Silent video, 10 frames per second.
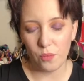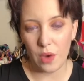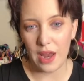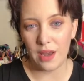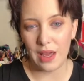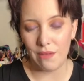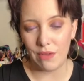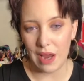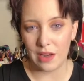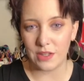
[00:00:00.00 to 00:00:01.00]
When in
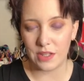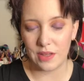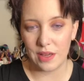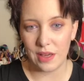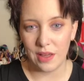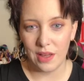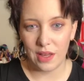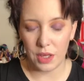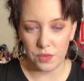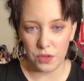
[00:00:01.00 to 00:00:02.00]
reality,
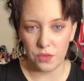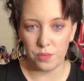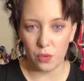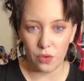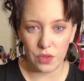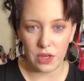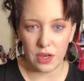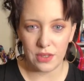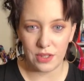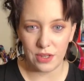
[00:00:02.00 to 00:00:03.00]
if you've bought the
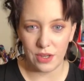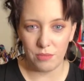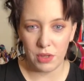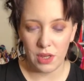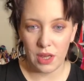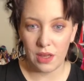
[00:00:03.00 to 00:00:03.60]
item,